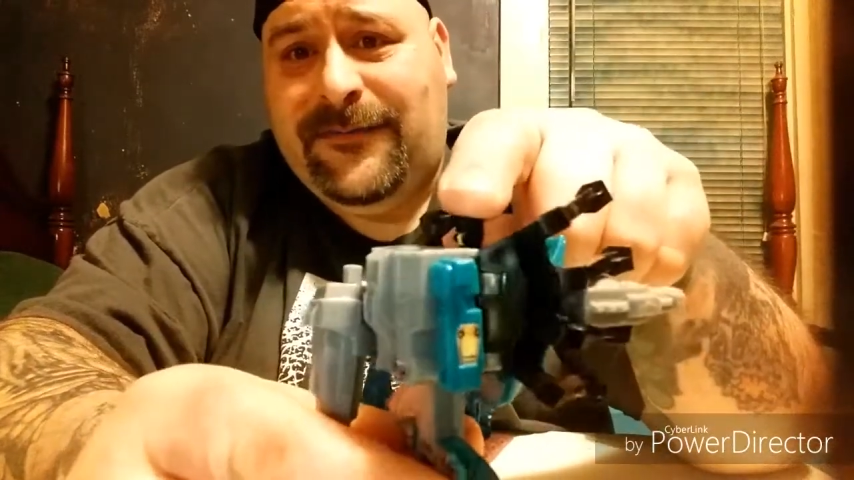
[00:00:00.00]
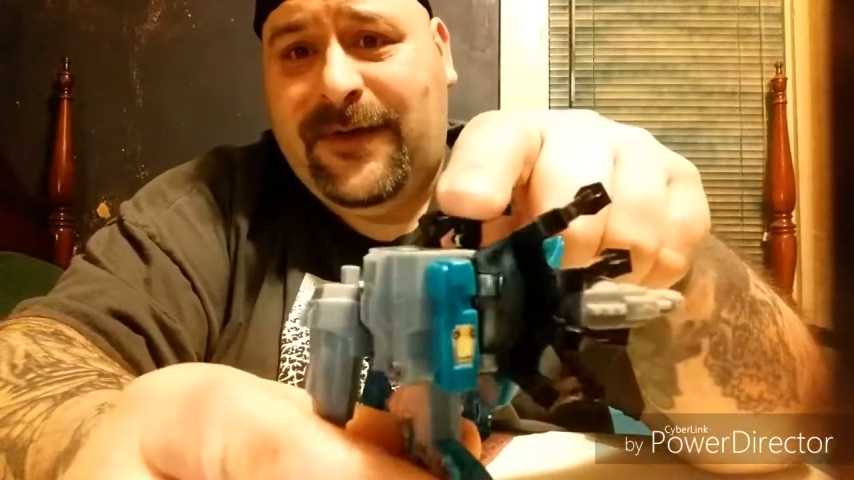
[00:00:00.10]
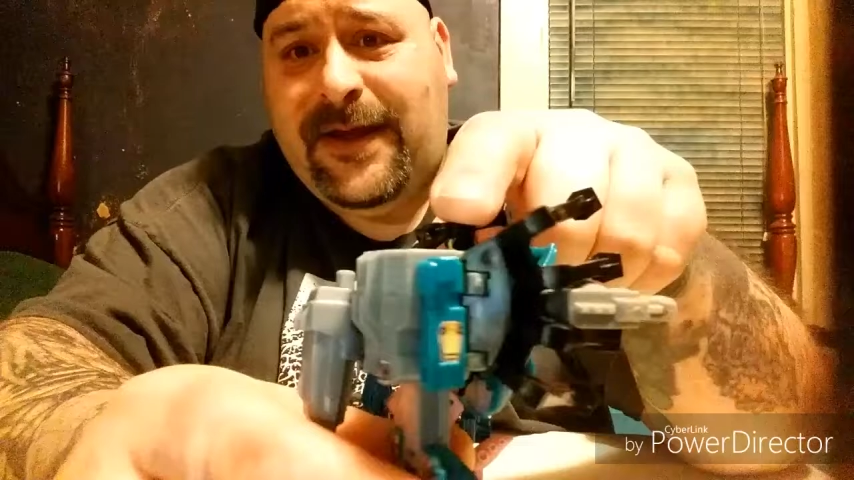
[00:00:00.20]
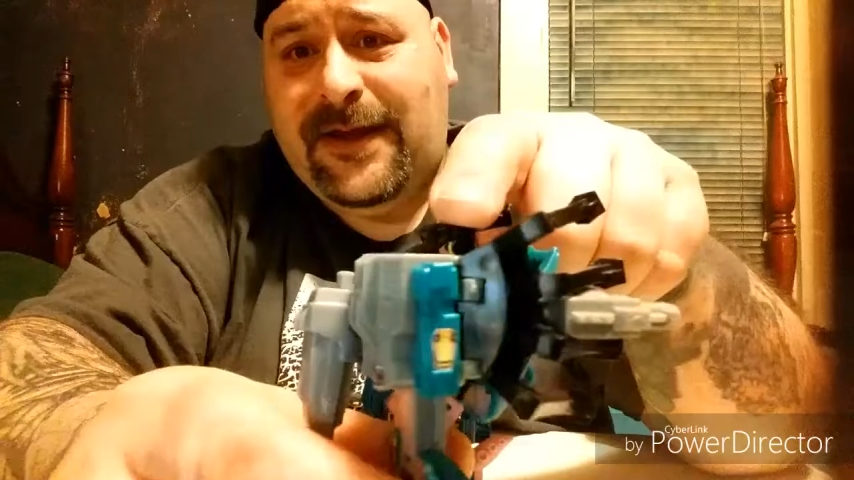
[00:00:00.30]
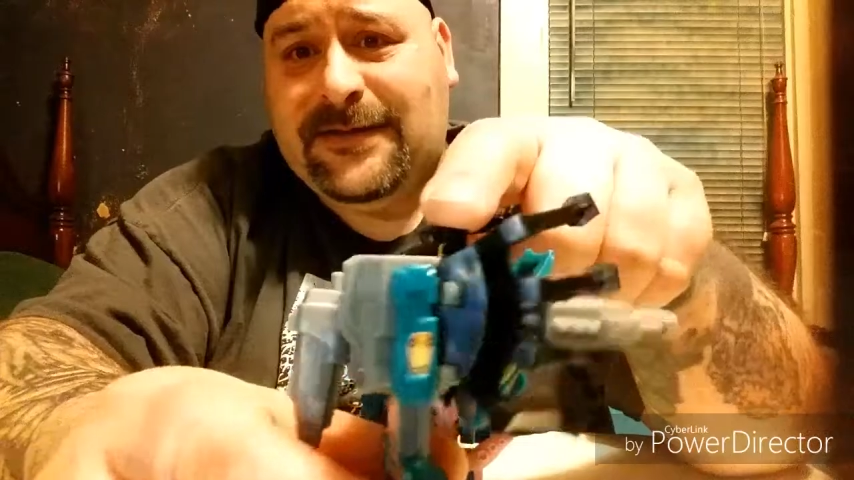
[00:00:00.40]

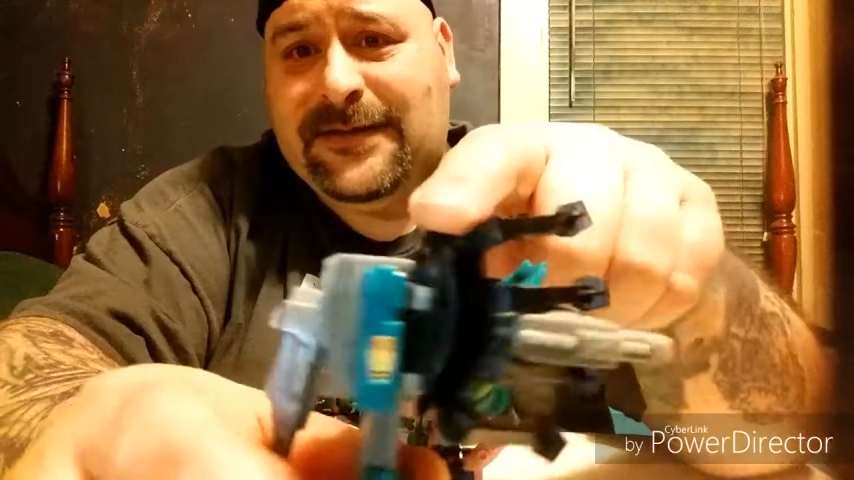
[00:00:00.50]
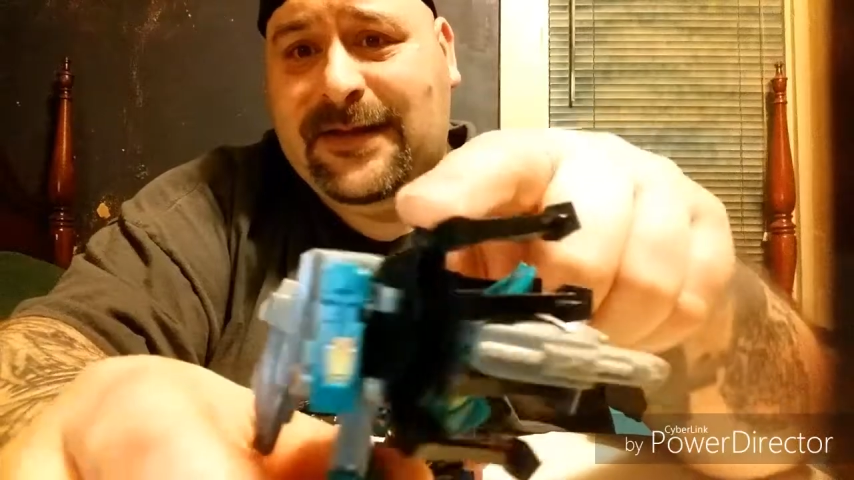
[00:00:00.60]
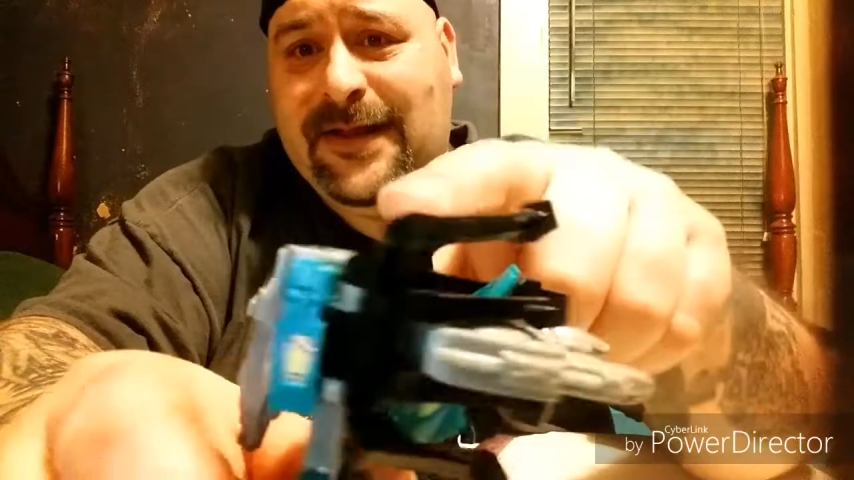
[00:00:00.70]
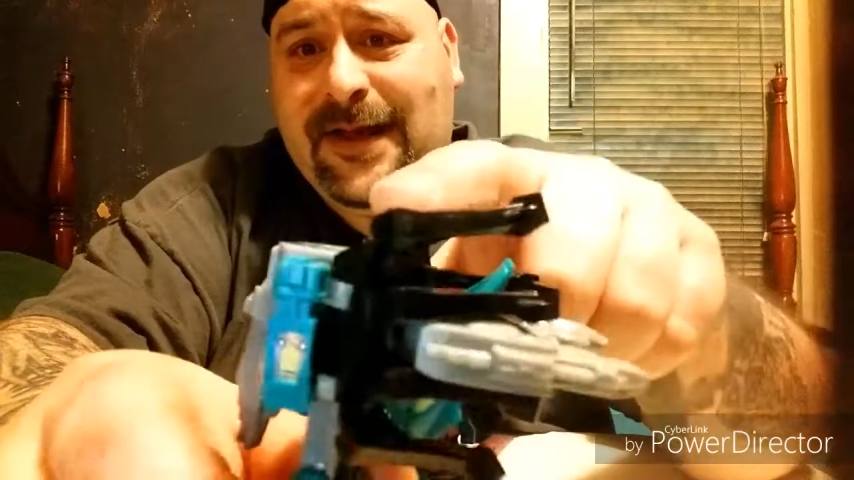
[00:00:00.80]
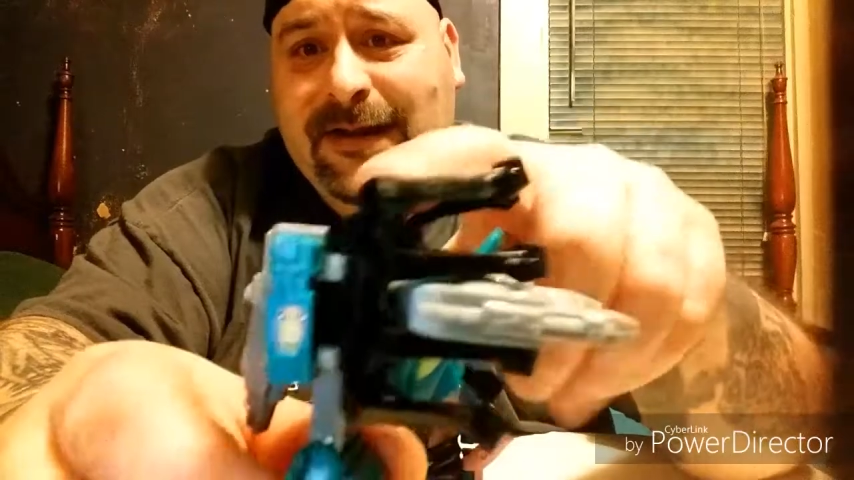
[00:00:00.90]
If you can't
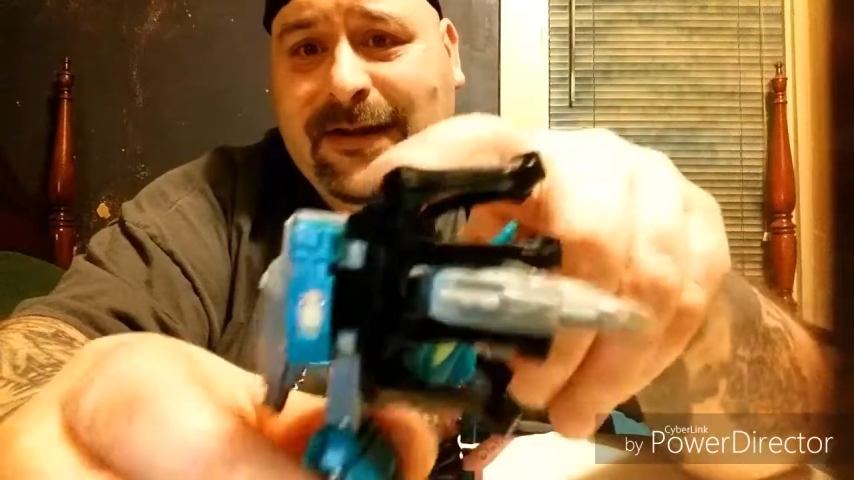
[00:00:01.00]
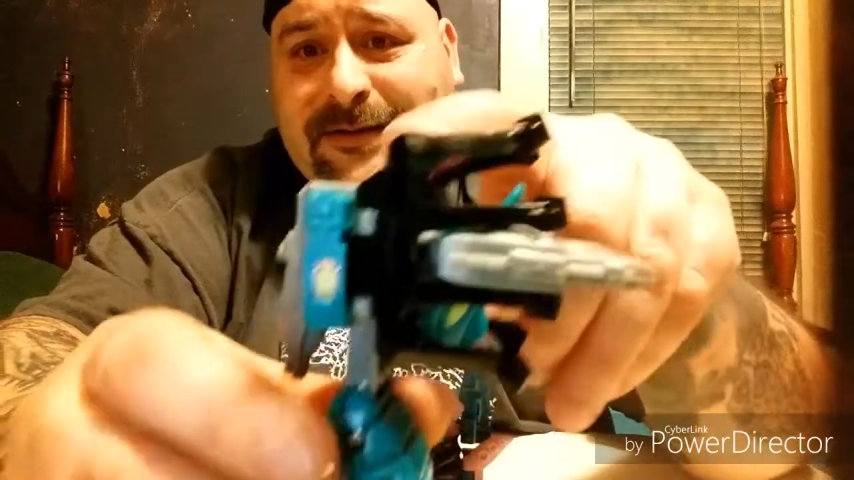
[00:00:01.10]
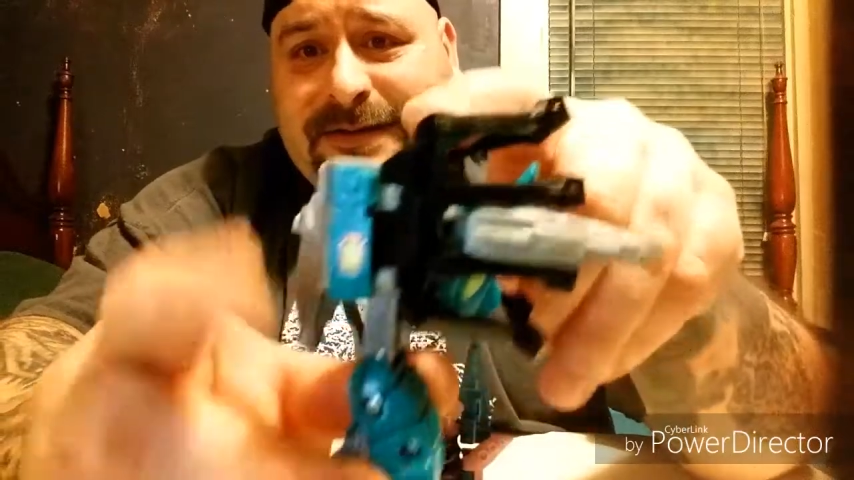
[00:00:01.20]
see that,